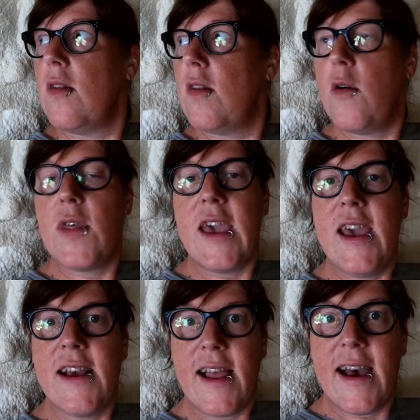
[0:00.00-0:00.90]
So the
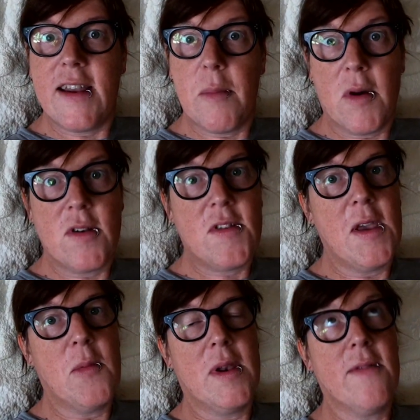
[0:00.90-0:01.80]
eagle-eyed amongst
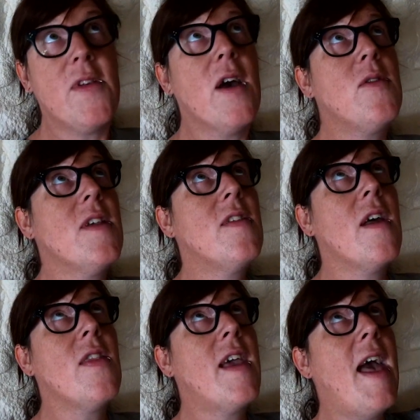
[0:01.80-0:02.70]
you will have noticed
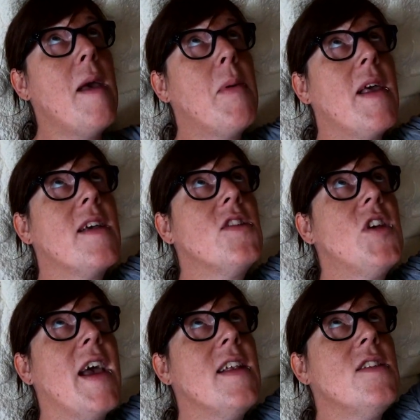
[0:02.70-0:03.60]
that the cabling has
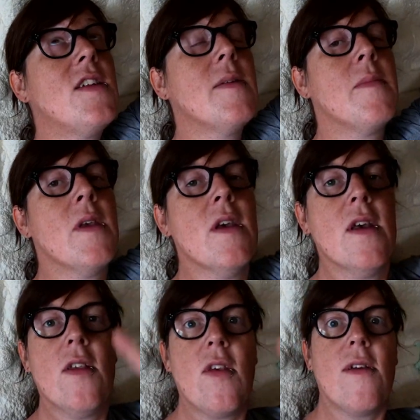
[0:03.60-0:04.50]
changed.
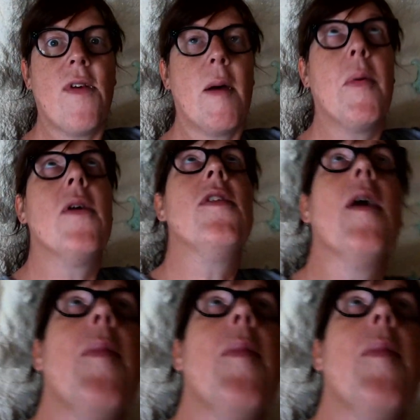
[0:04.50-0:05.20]
So if I point you